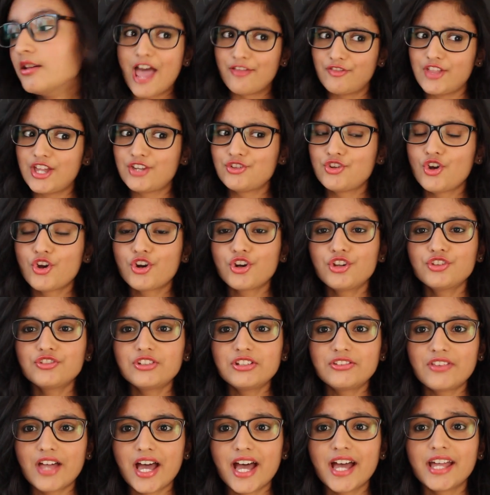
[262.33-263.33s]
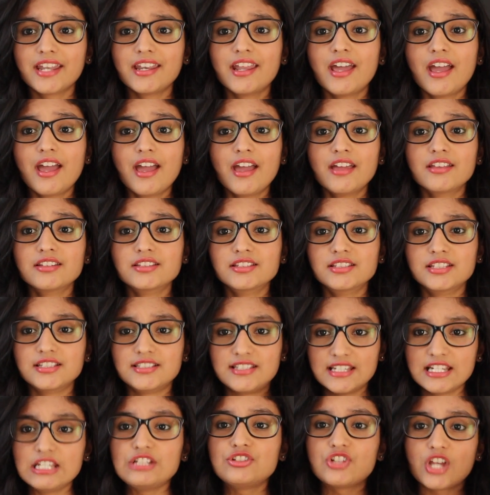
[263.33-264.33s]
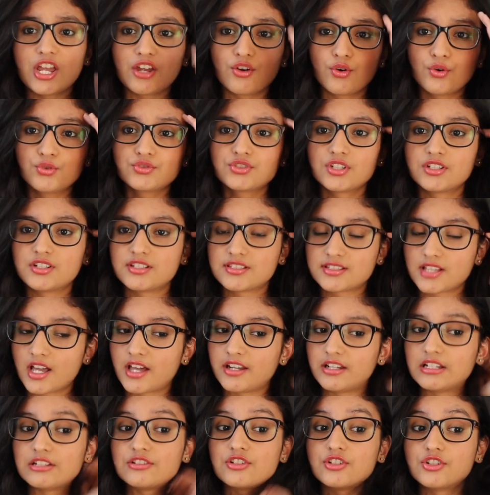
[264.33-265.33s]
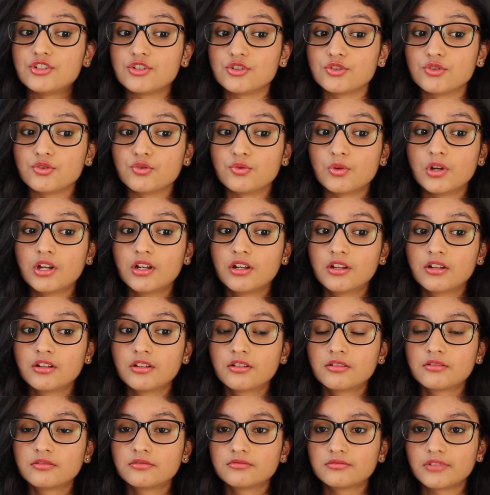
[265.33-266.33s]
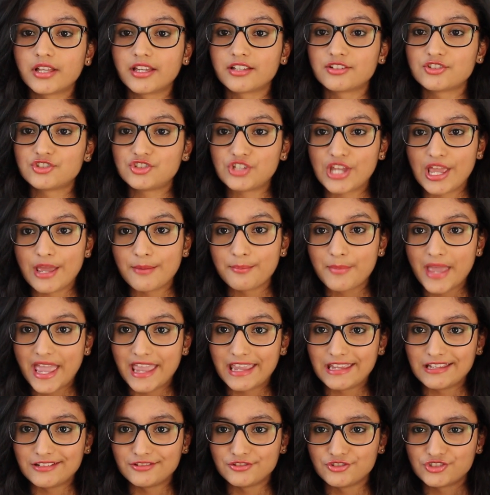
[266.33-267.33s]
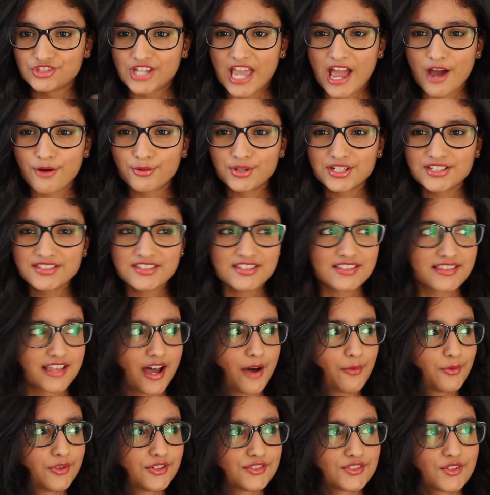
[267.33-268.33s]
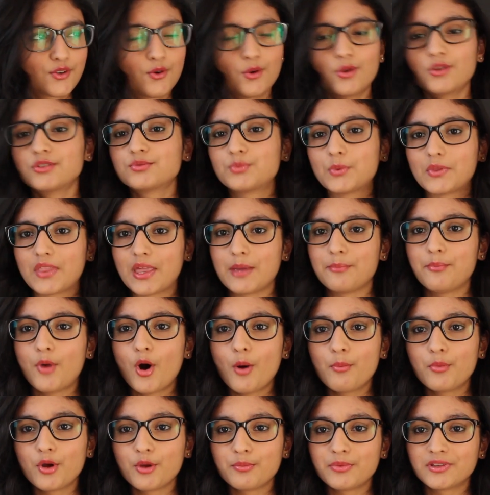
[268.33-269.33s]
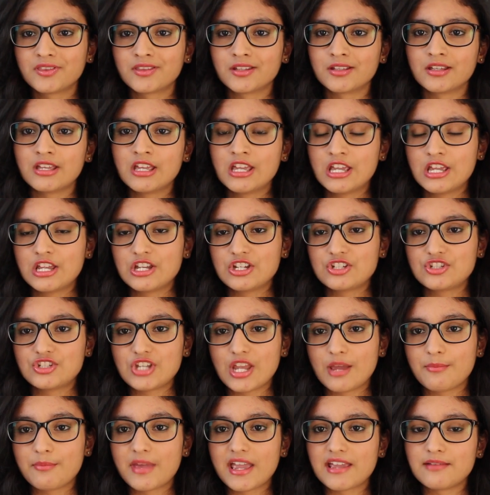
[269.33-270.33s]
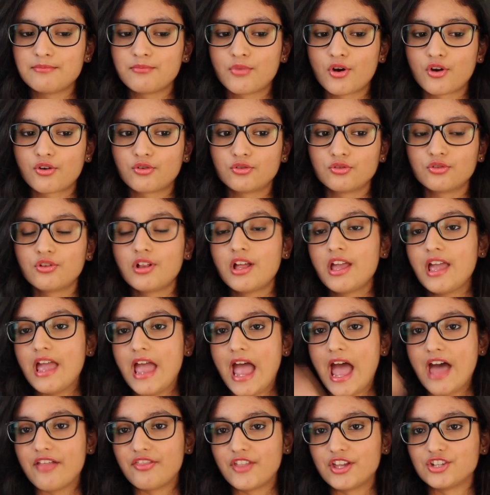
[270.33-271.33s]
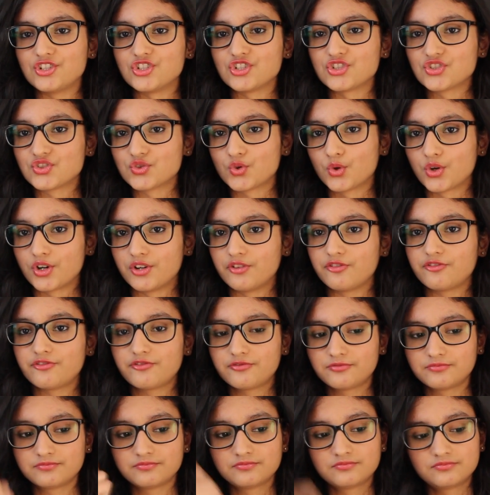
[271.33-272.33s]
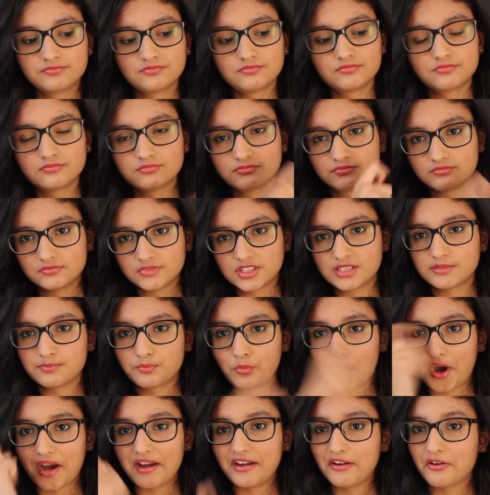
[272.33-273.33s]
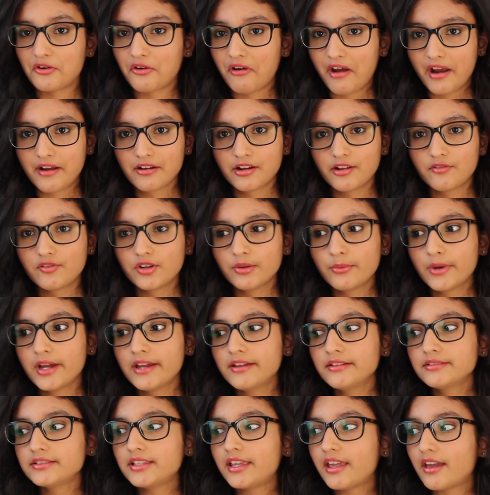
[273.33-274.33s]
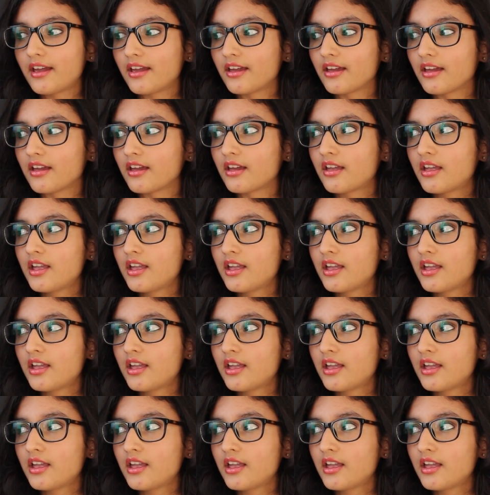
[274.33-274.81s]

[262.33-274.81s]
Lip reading: And then not only that, the DJ also decided to do like champagne showers. Is that what it's called? When they pop open the champagne bottle and they just sort of spray it around everywhere? Yeah.